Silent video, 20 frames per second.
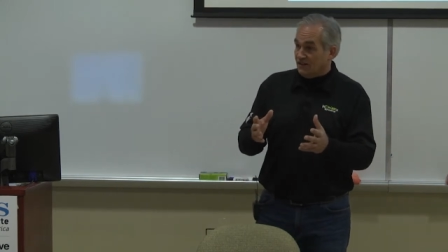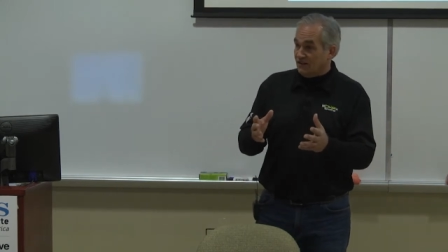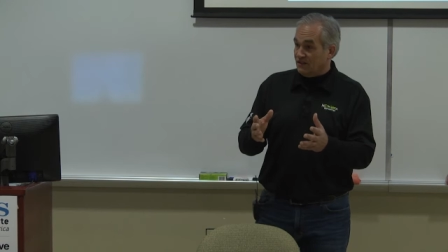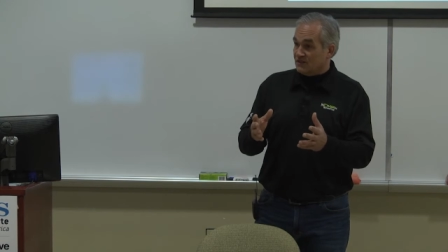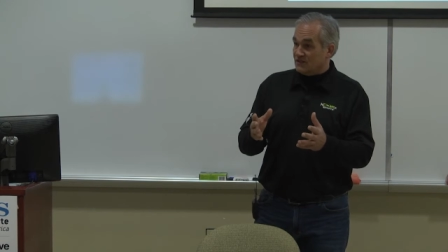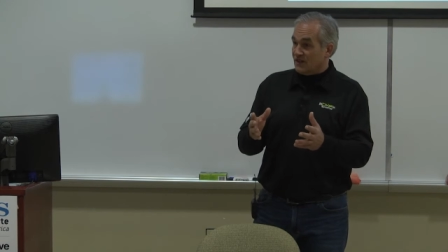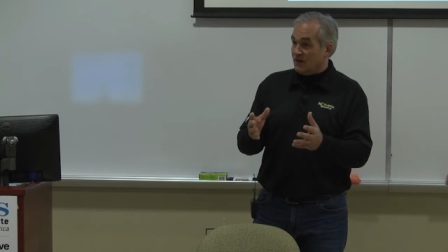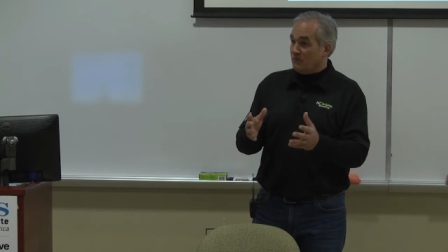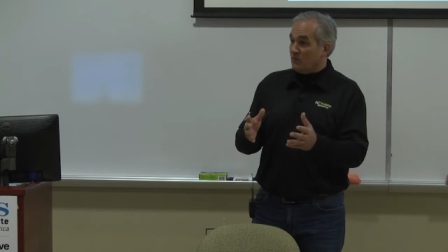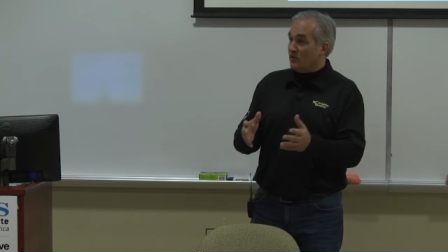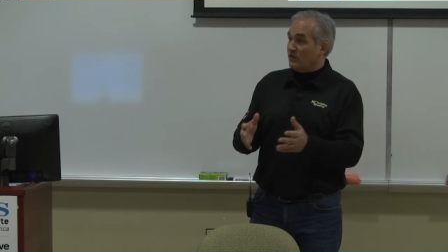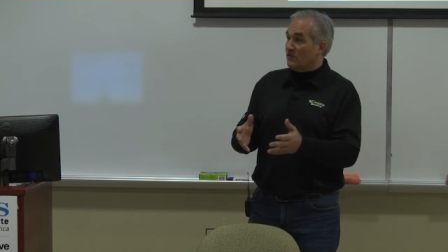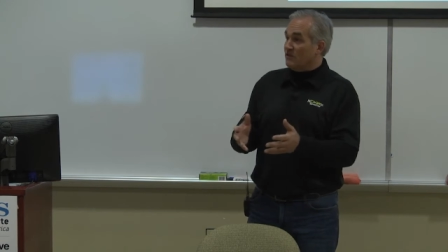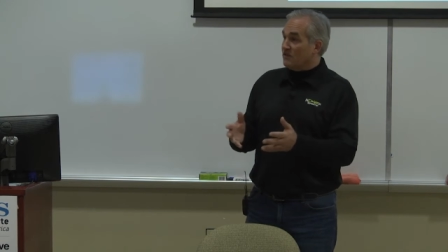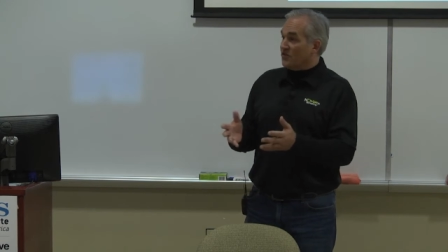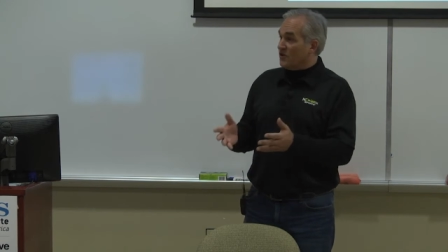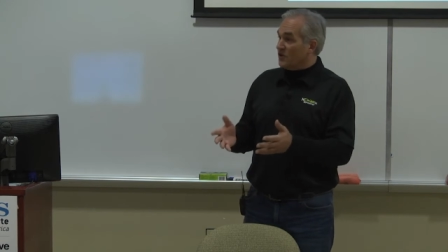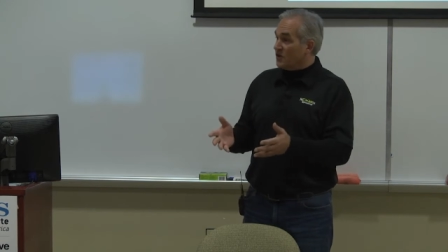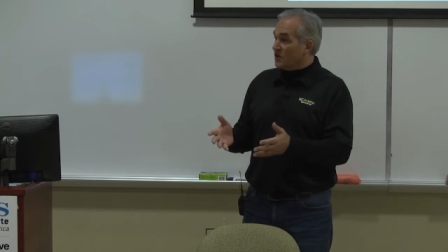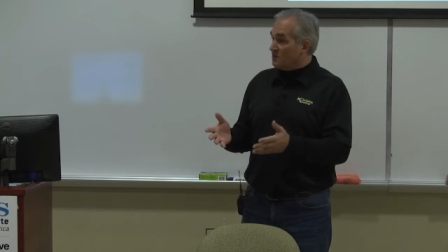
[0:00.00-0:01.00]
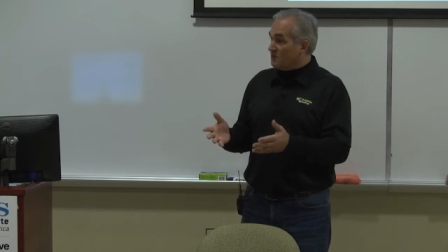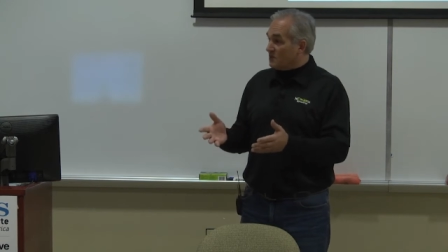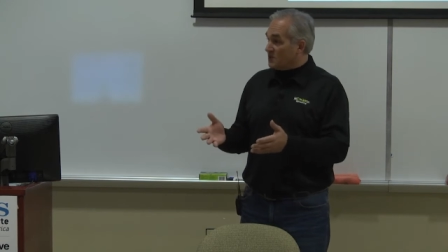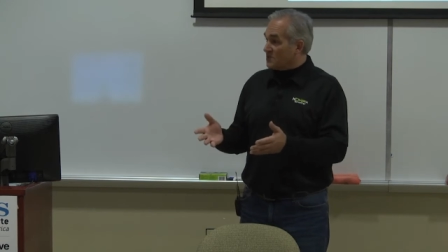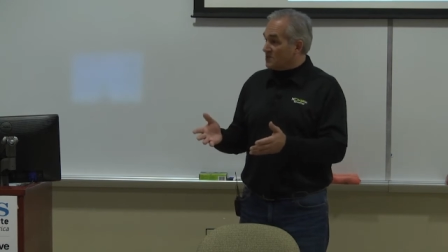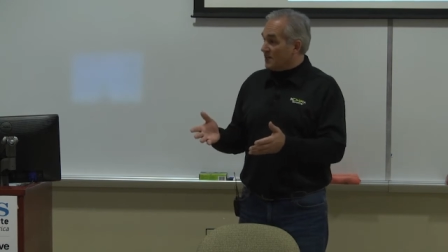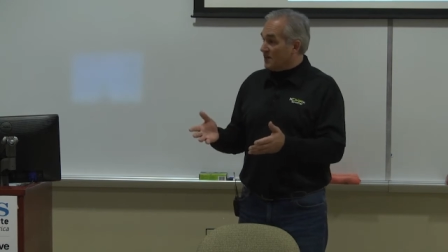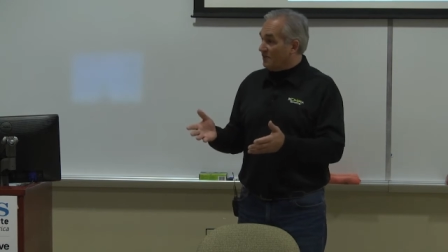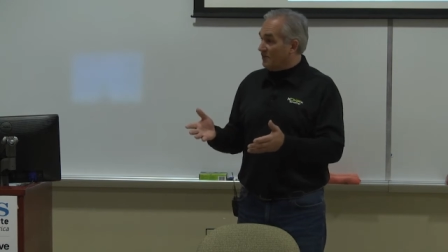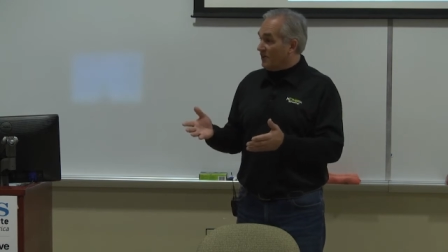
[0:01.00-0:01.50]
is that more than
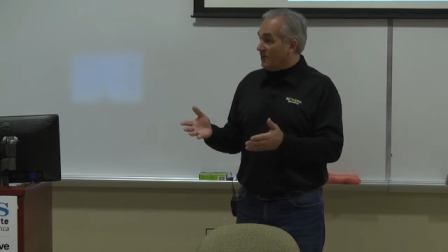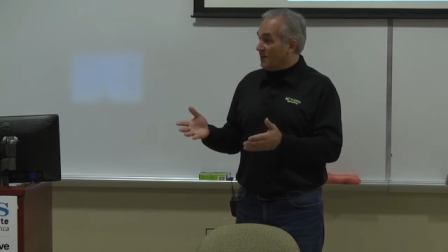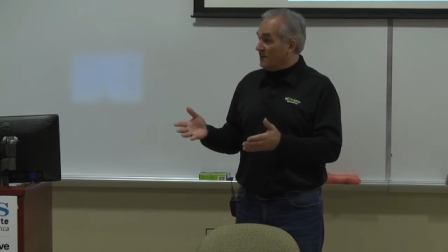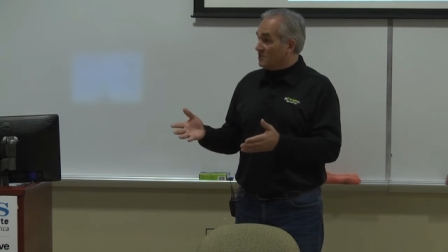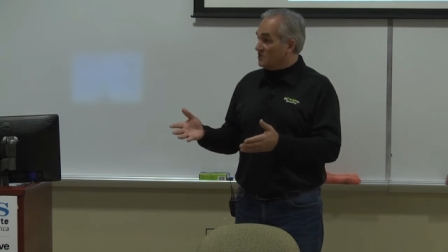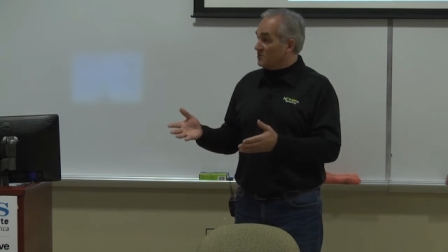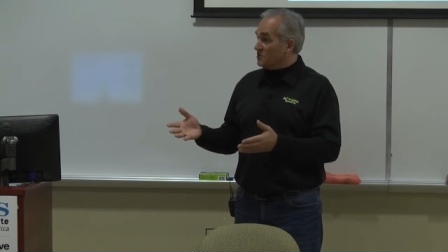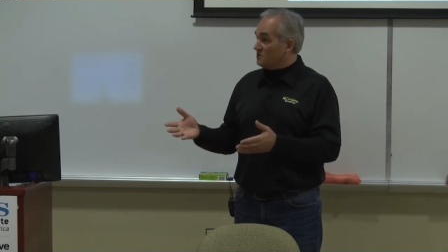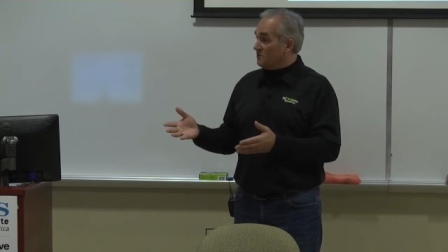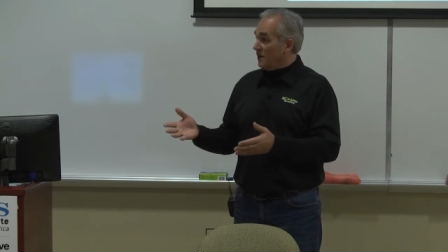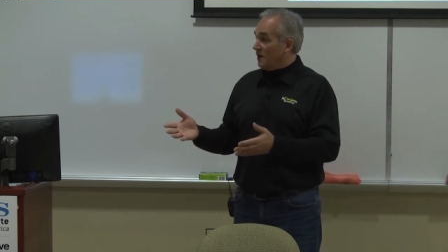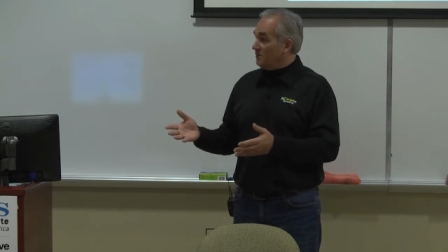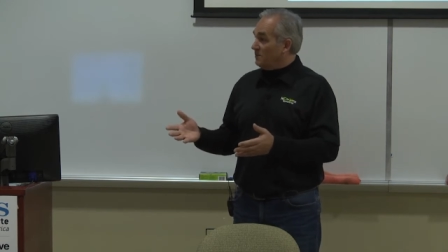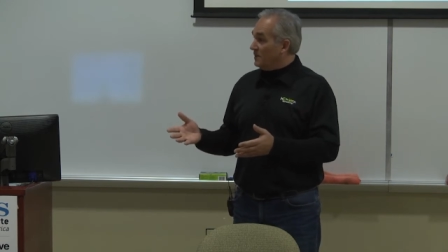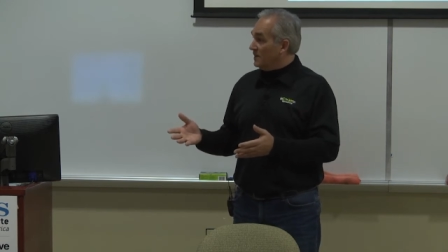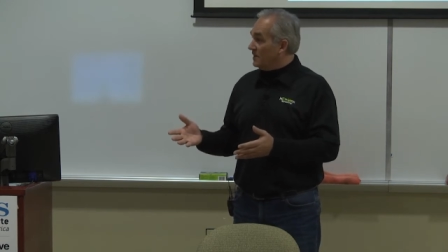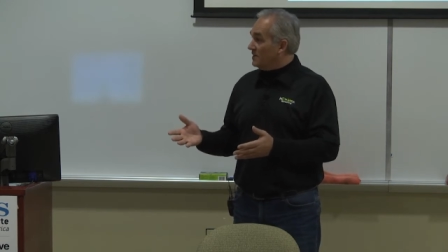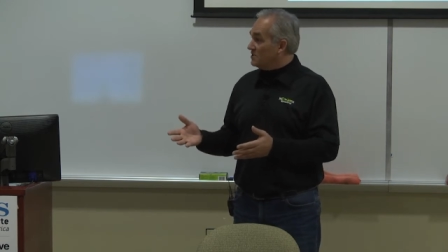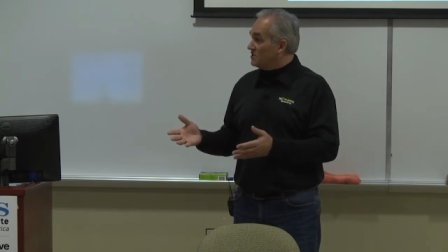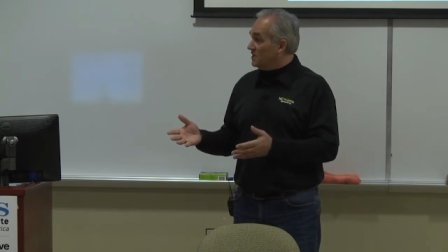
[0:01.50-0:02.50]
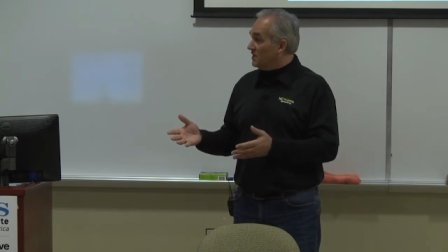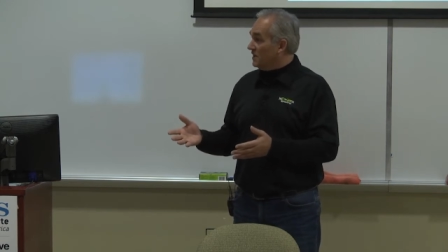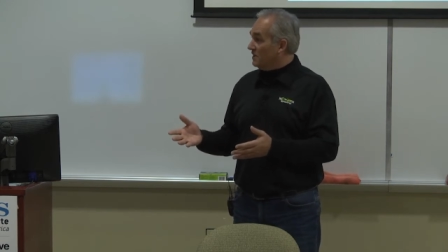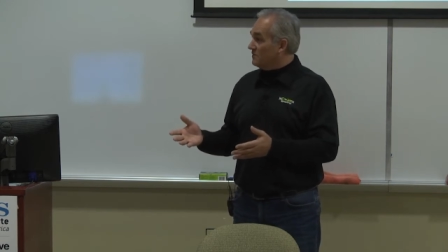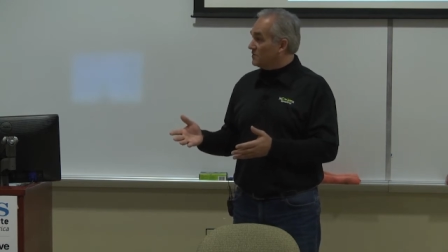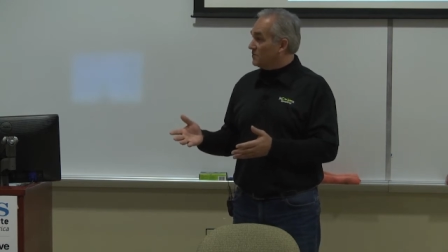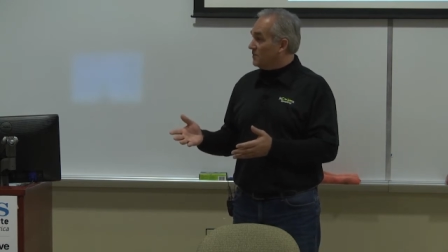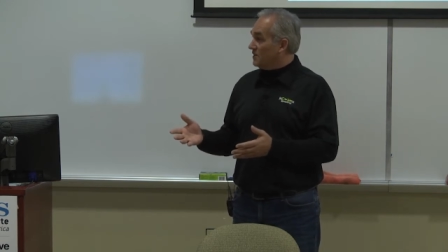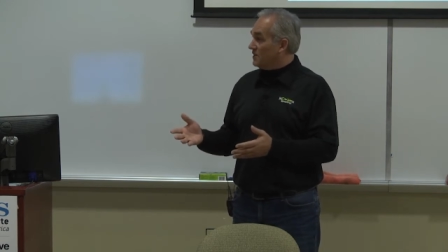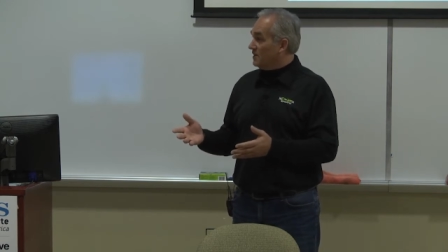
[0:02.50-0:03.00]
30% of our nation's population
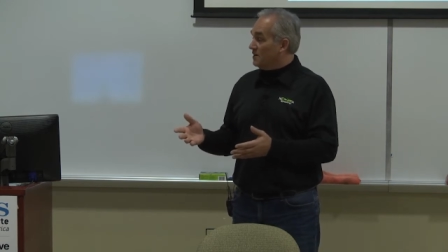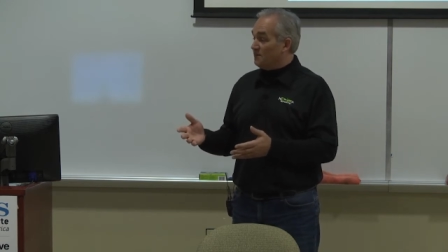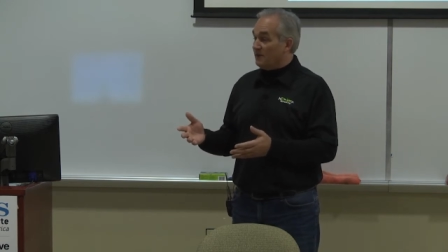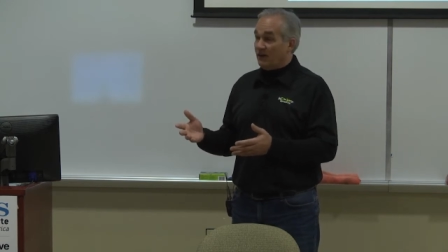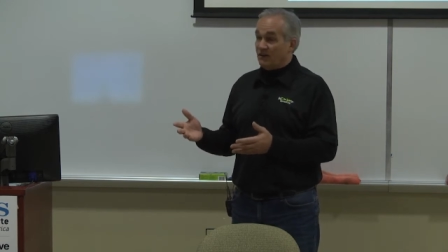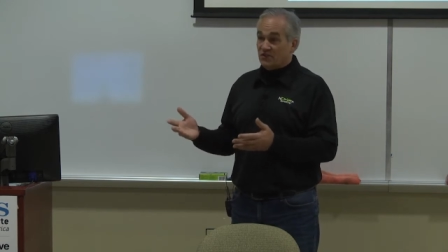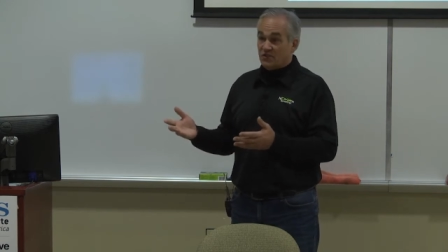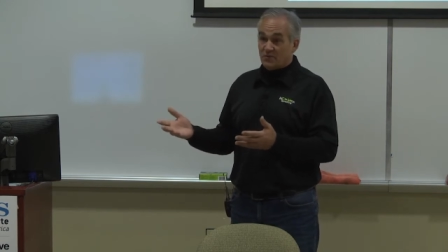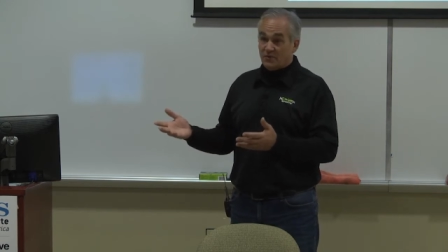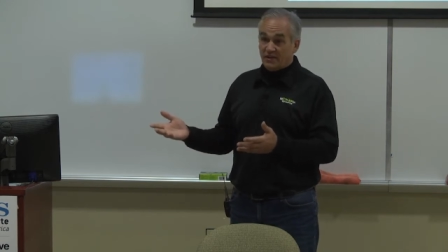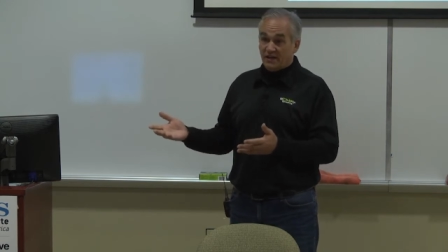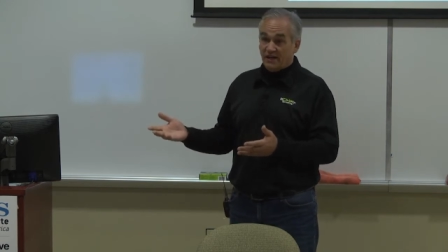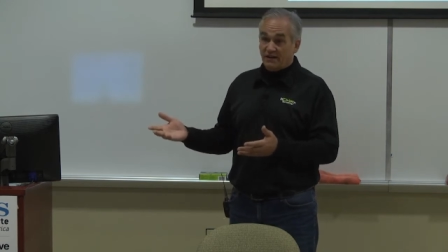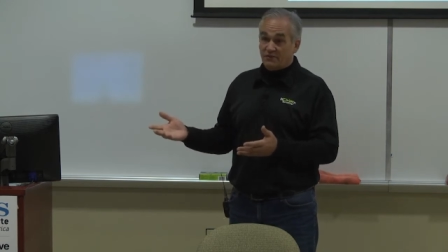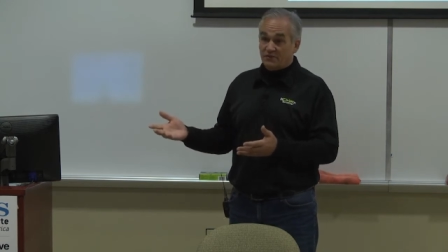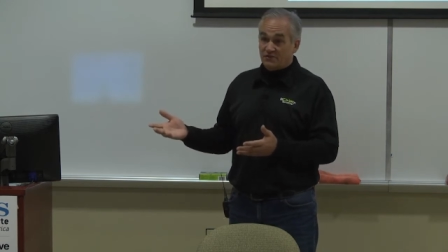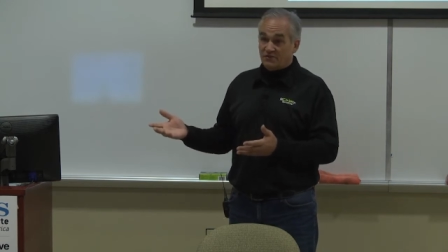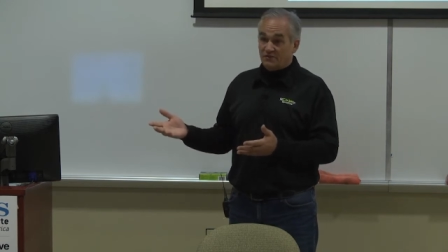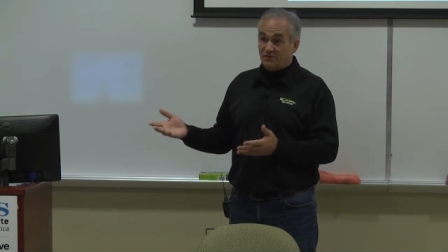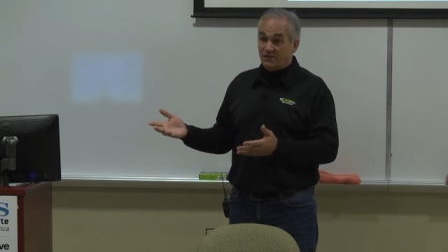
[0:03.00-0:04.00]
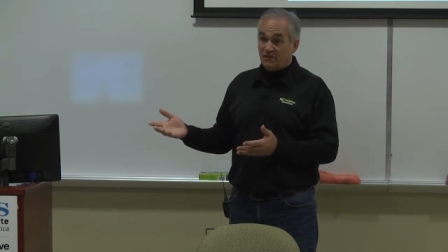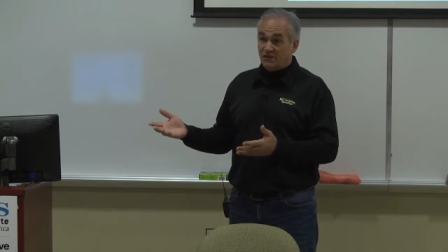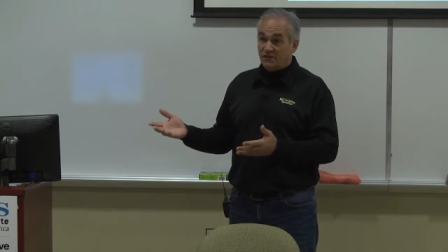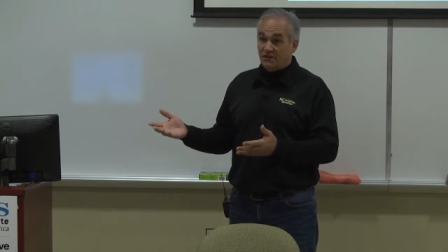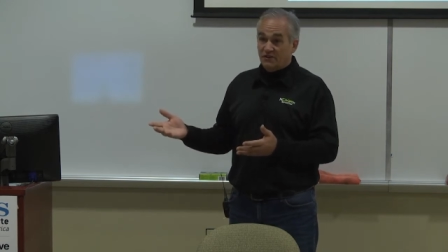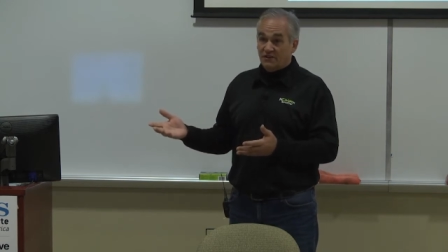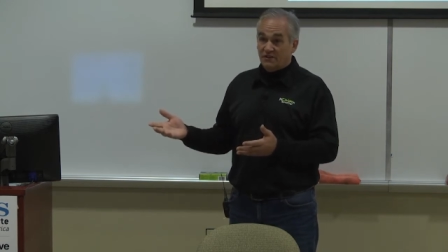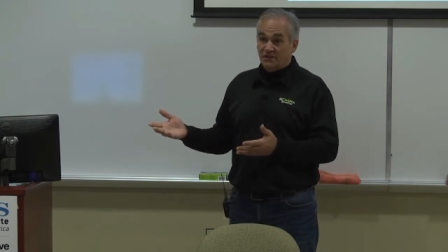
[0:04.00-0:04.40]
lives within about three hours of here.